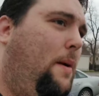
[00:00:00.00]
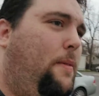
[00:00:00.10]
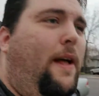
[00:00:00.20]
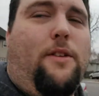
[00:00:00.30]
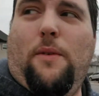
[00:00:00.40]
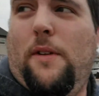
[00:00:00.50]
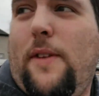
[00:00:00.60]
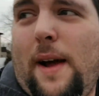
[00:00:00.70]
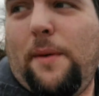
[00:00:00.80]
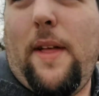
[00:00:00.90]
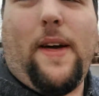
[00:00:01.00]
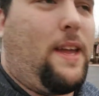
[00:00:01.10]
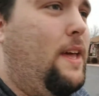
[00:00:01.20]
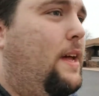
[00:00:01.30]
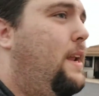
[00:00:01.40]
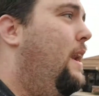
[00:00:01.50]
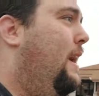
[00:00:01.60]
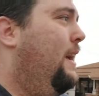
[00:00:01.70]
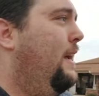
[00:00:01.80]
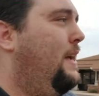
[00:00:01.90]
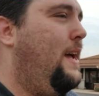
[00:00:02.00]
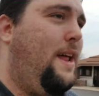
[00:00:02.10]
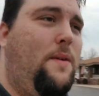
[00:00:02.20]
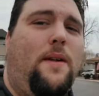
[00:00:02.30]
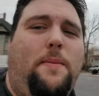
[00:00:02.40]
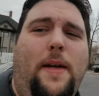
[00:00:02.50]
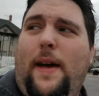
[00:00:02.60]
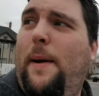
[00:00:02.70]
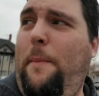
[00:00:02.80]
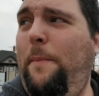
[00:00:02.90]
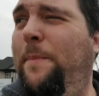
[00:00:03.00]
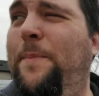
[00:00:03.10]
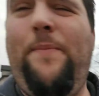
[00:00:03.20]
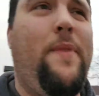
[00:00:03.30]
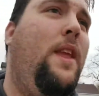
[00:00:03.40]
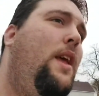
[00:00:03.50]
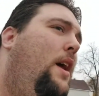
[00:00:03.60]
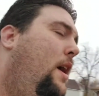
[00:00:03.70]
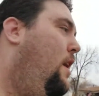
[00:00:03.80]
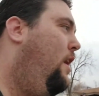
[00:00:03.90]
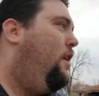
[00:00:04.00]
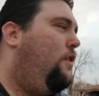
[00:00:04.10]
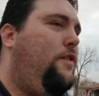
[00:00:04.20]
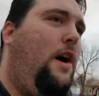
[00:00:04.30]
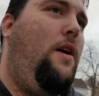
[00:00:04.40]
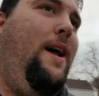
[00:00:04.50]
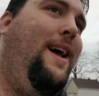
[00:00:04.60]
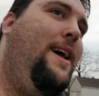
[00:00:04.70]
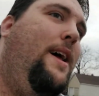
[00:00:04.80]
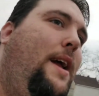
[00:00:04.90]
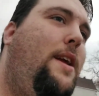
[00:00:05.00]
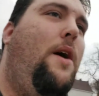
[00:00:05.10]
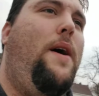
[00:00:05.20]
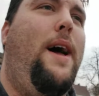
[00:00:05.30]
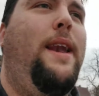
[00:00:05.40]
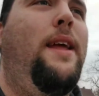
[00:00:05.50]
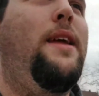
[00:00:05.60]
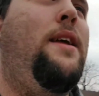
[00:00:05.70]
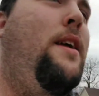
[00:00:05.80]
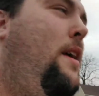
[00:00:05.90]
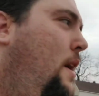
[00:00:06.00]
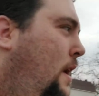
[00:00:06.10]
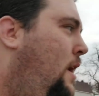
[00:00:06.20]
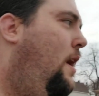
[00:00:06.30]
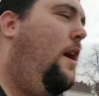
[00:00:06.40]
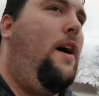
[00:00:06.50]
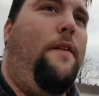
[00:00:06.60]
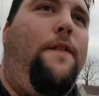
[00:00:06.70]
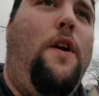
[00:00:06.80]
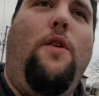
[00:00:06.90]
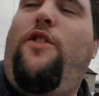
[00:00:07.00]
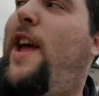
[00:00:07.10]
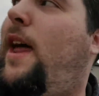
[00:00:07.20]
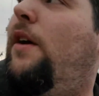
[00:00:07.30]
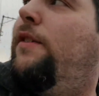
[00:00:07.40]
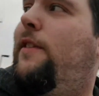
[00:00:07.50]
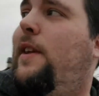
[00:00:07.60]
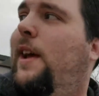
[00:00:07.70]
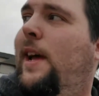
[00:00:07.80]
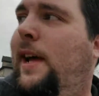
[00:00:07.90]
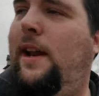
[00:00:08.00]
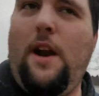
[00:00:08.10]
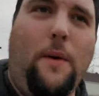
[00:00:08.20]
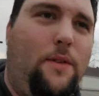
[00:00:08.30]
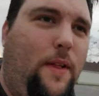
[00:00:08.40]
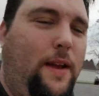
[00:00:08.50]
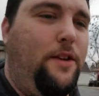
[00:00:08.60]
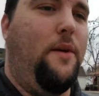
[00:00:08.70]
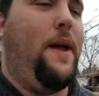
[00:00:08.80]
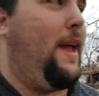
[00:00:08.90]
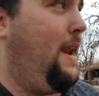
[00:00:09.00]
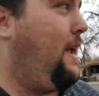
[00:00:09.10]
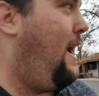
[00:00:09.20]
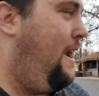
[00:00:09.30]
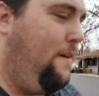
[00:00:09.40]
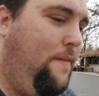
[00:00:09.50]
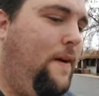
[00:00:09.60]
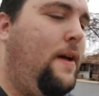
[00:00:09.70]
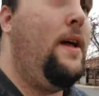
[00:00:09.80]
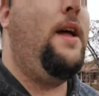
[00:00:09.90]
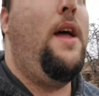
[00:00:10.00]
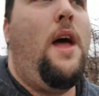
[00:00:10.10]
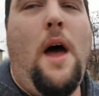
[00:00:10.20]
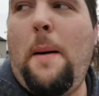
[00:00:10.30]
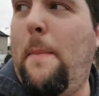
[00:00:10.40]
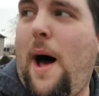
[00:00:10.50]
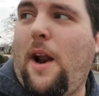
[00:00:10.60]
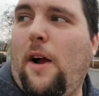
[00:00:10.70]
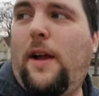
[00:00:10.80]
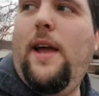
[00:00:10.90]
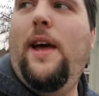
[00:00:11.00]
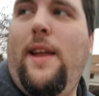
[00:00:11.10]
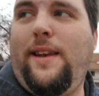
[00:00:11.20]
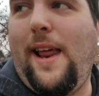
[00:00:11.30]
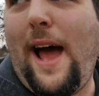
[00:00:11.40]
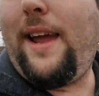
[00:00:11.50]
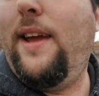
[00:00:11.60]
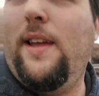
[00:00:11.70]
it with Light Sworns, they're not really that good, and I don't want to play that. So I go on a few channels, and no one's really doing any kind of Monarch deck